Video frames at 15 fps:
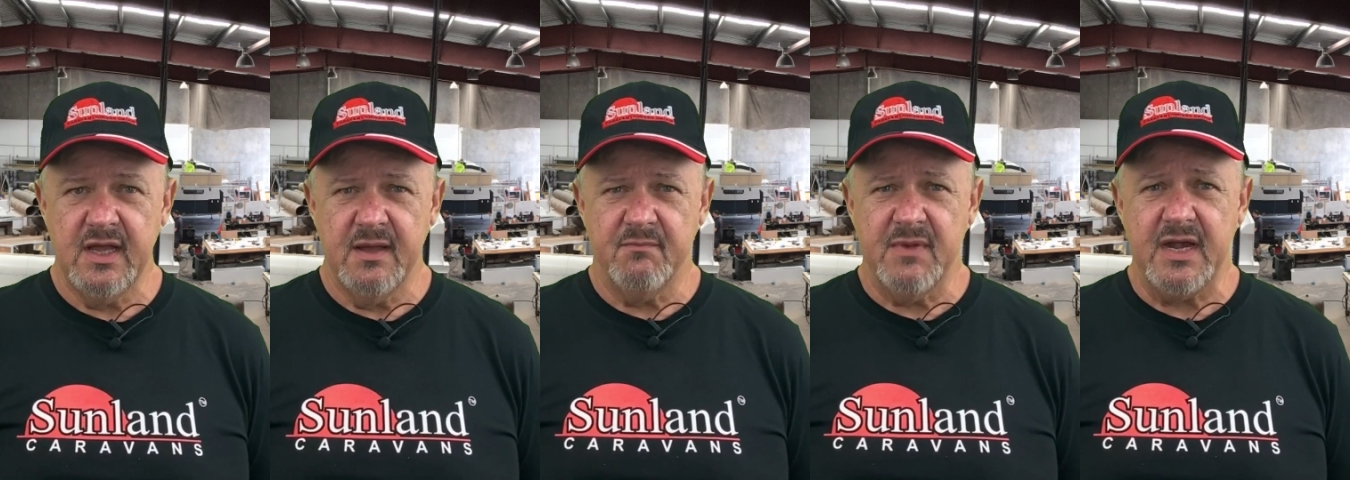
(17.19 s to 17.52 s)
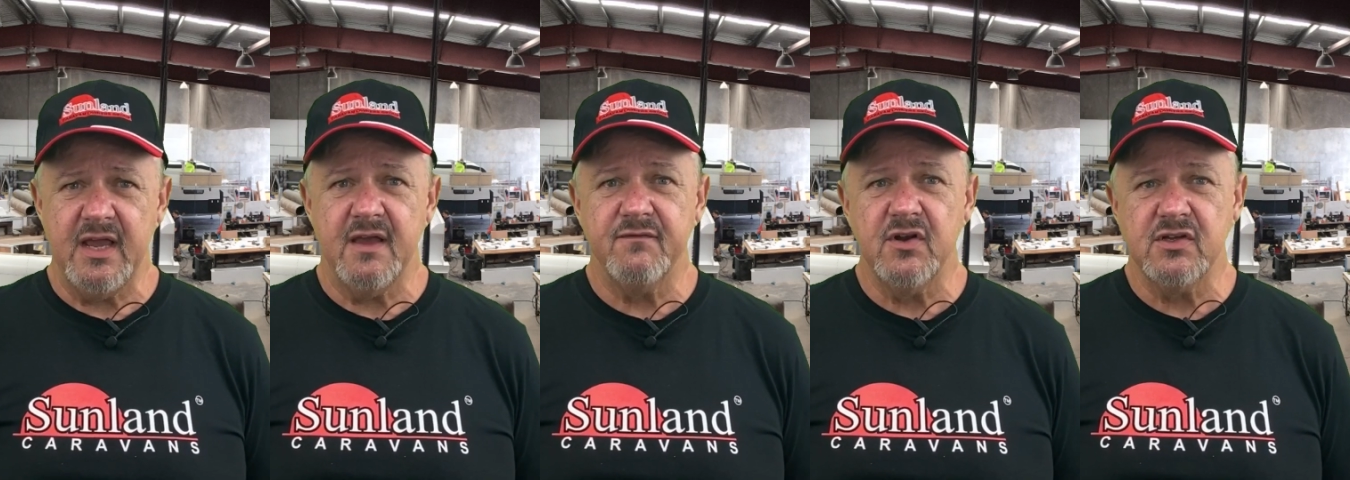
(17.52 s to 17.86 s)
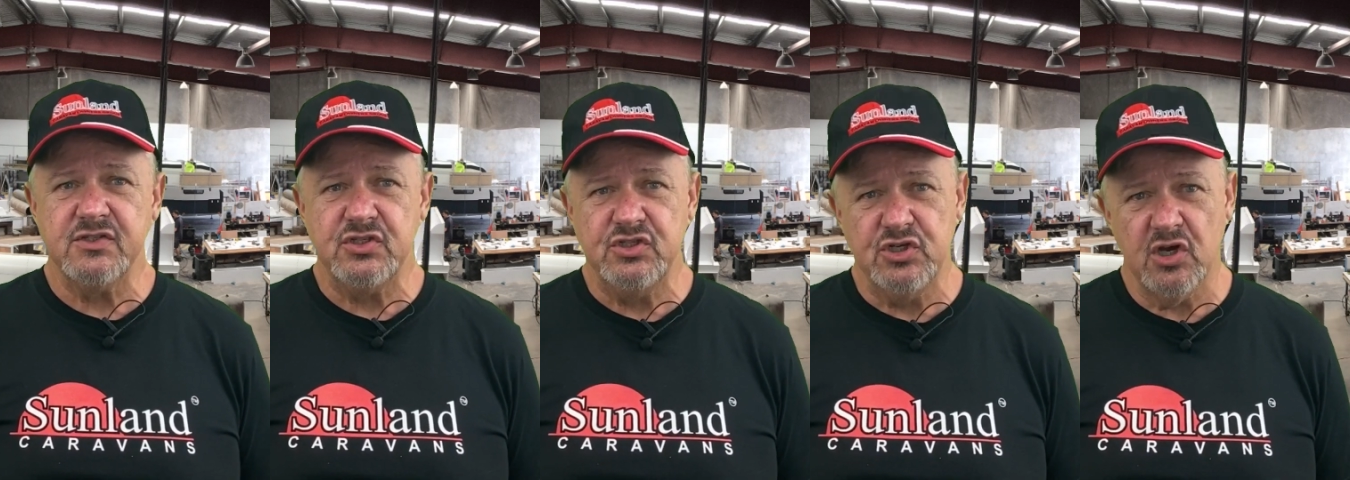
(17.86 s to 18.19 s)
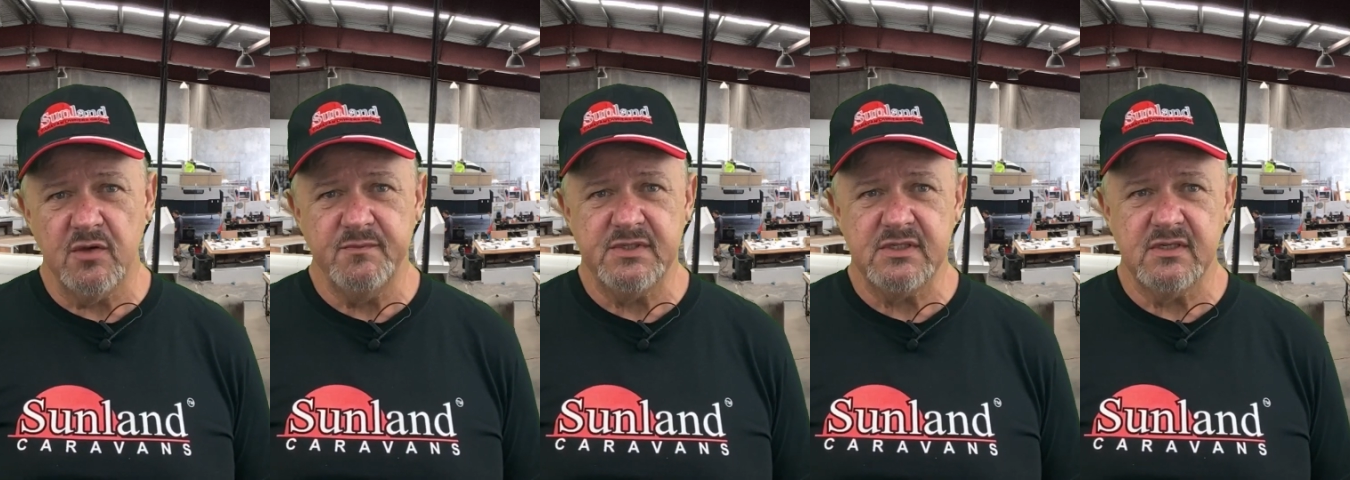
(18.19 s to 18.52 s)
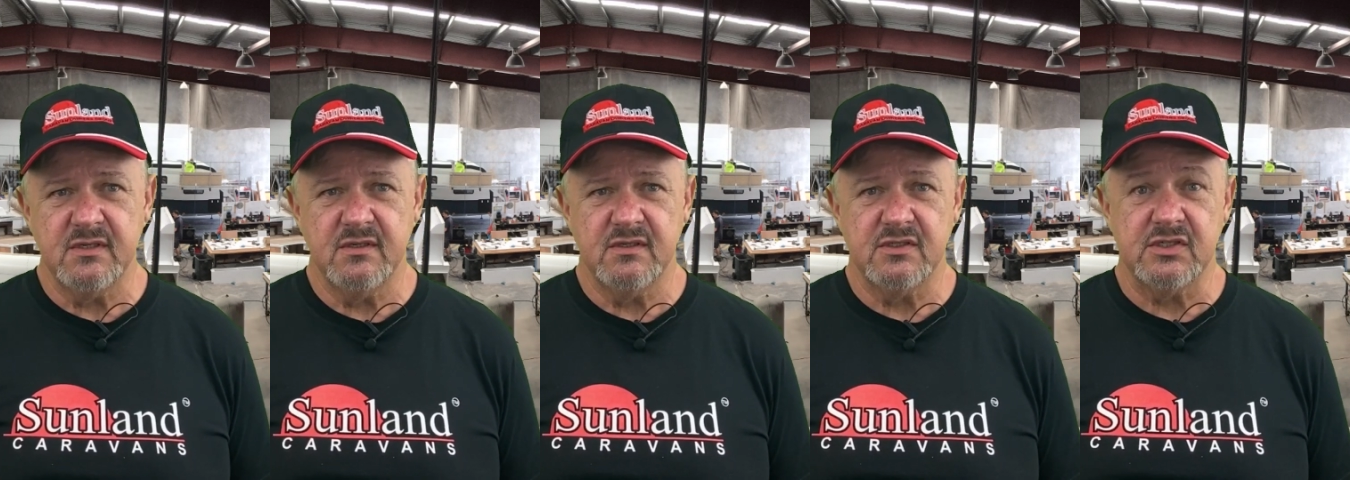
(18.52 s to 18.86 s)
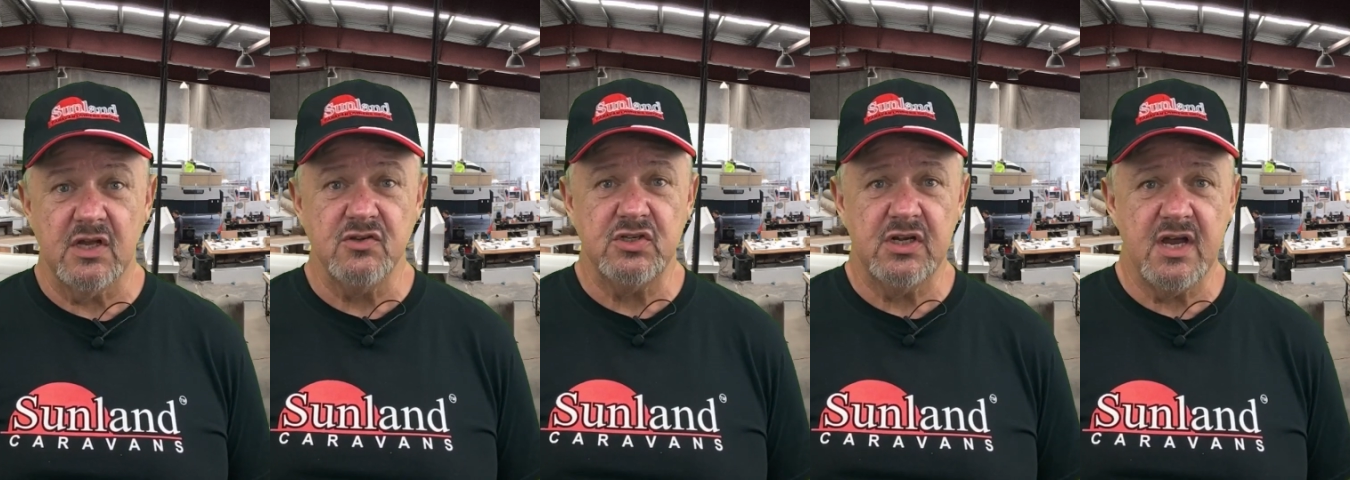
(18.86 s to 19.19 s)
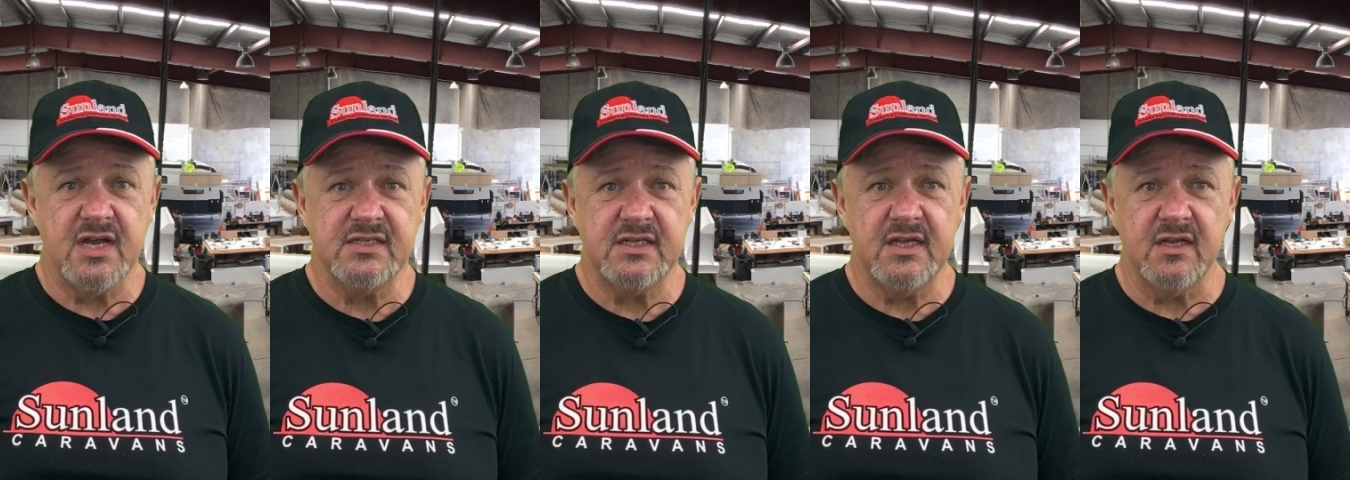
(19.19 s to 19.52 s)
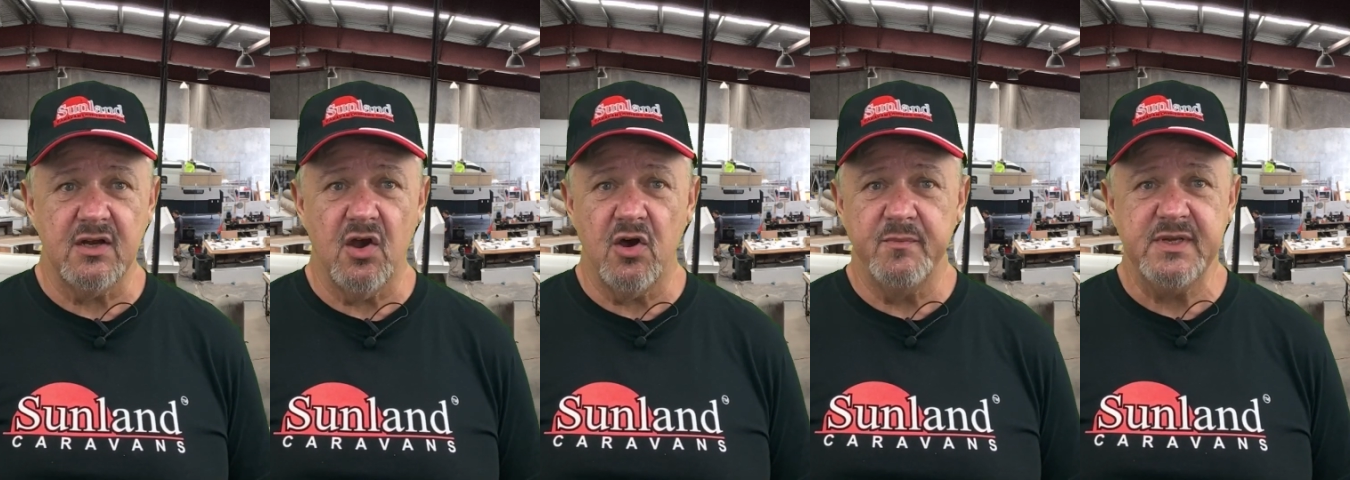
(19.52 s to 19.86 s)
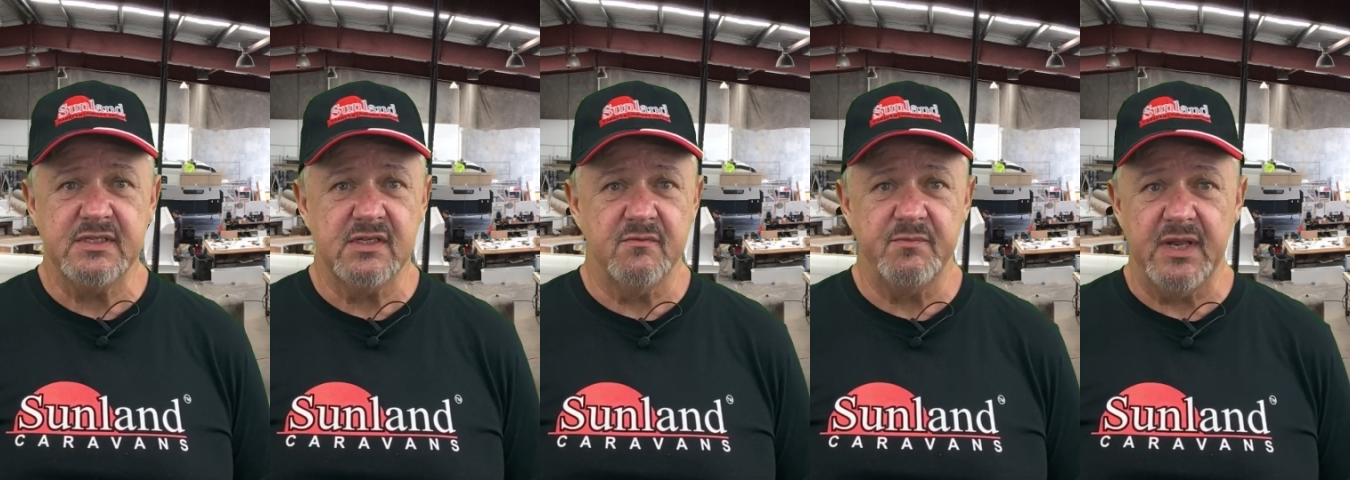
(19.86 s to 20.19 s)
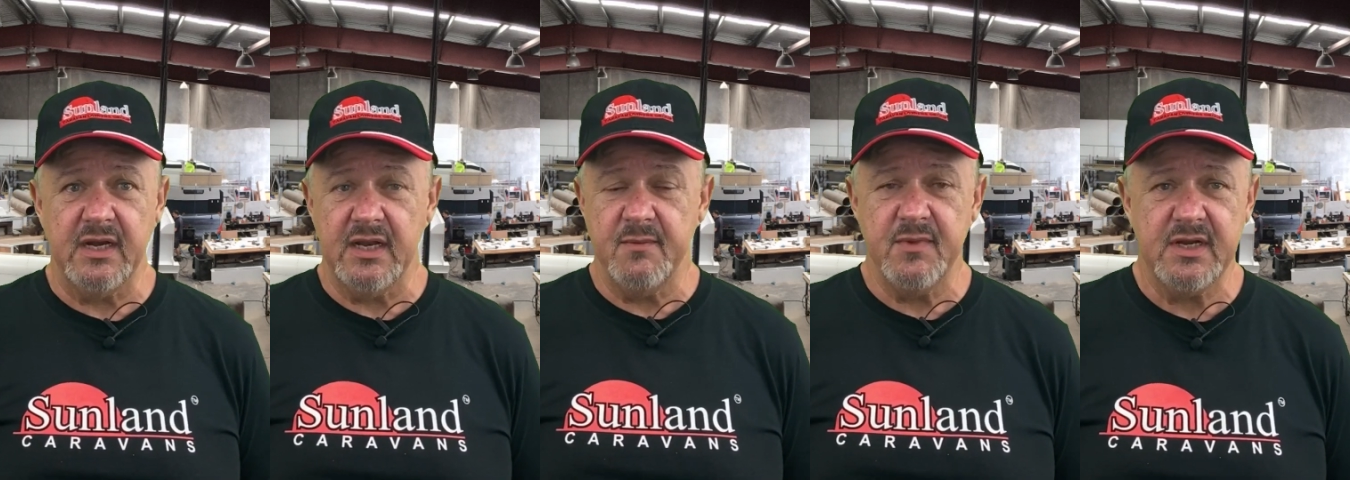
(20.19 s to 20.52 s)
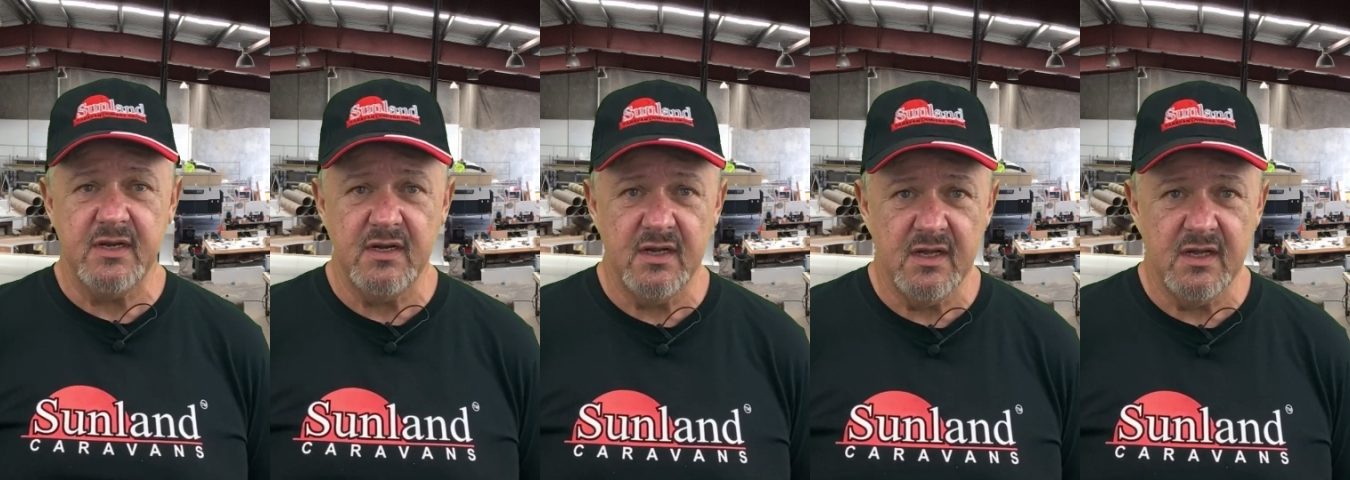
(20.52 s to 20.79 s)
Many have lost jobs, socialising and hobbies have been limited,